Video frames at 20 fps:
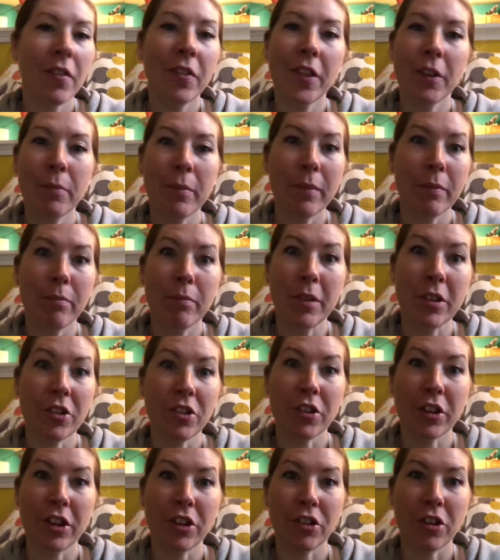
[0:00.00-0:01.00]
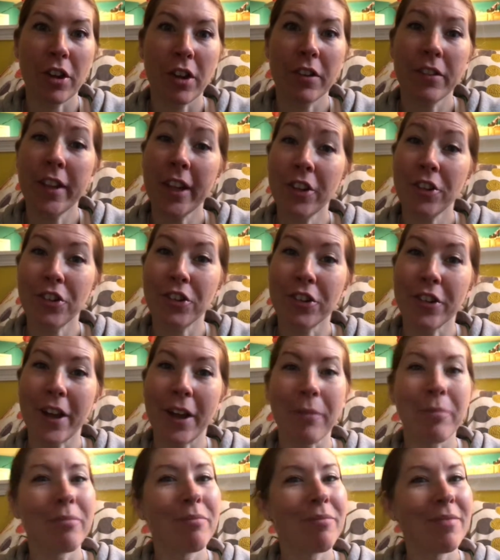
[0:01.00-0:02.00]
the mystery shawl texture
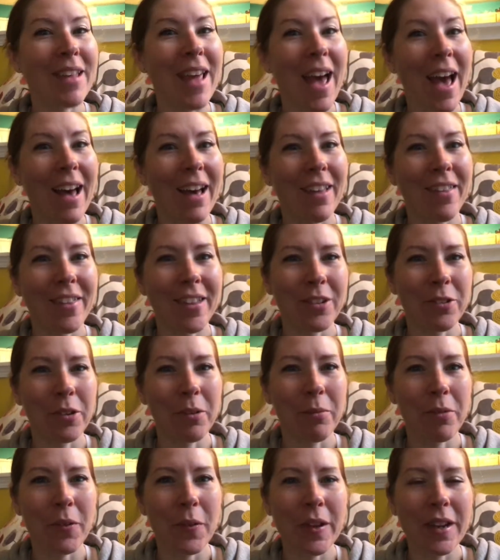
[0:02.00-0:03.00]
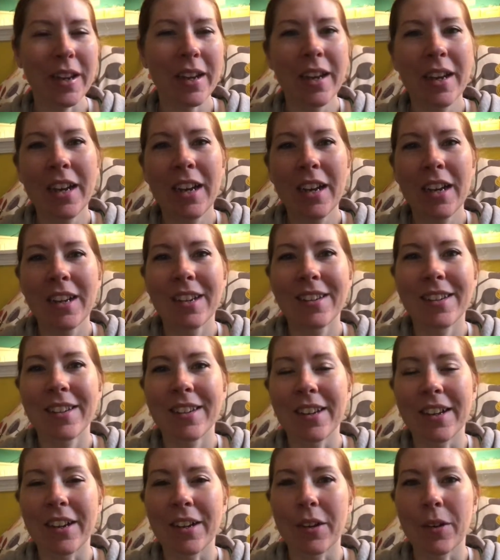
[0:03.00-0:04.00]
time yeah that's what I'm doing
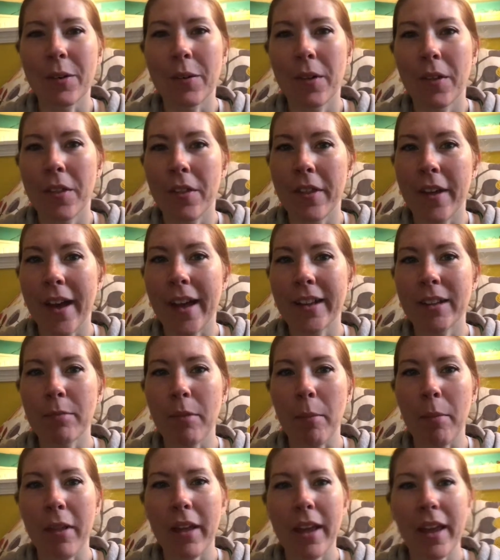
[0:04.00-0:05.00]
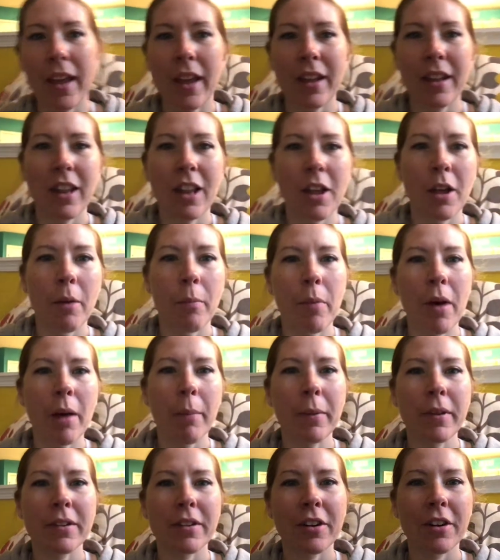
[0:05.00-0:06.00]
so that's my plan
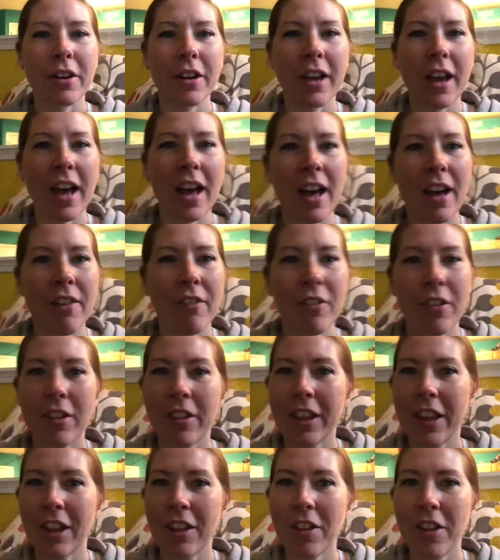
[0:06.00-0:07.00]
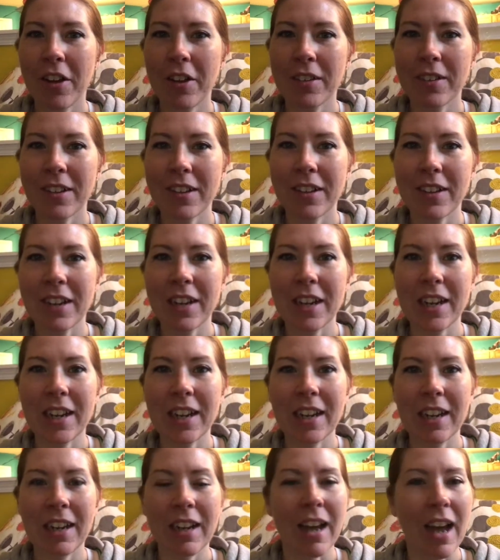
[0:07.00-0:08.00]
puppies already have clean clothes
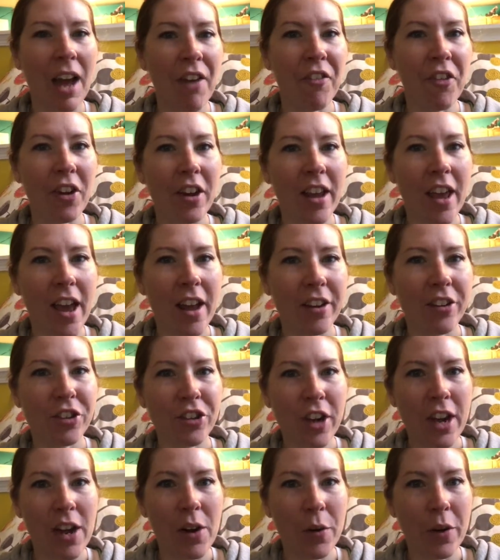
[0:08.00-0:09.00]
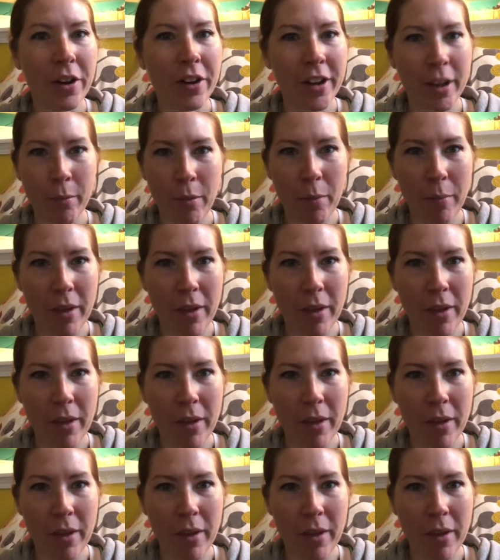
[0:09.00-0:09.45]
on I've already had a shower and done my